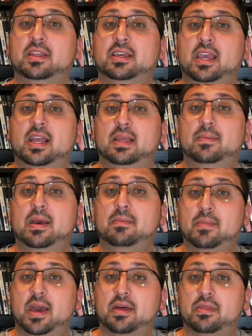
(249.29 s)
the Candyman
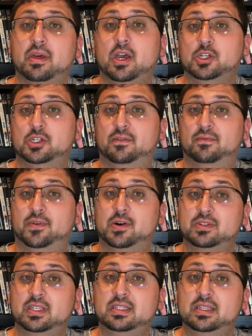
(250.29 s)
myth. She
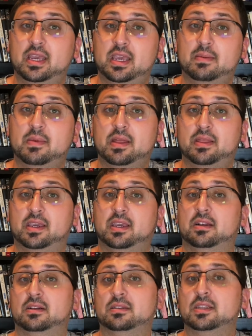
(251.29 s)
invokes his name,
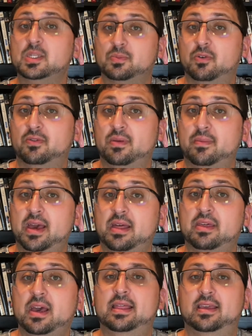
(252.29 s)
thinking it'll disprove the
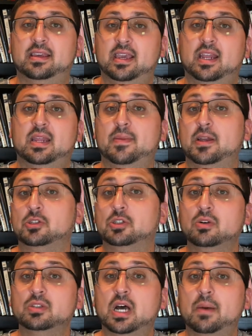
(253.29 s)
myth, and then Candyman
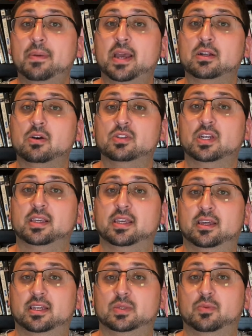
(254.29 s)
shows up and goes on a
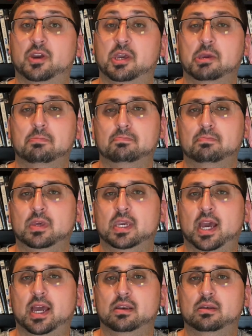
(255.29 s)
killing spree.
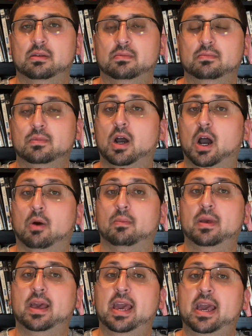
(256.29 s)
The end. Oh,
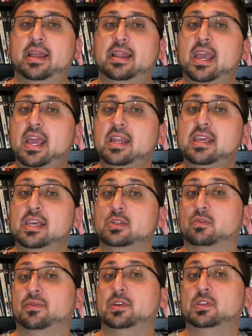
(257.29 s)
and Annie is
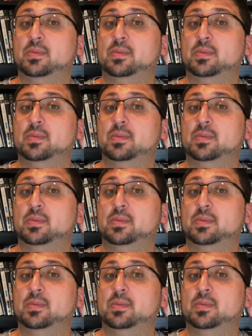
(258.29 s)
revealed to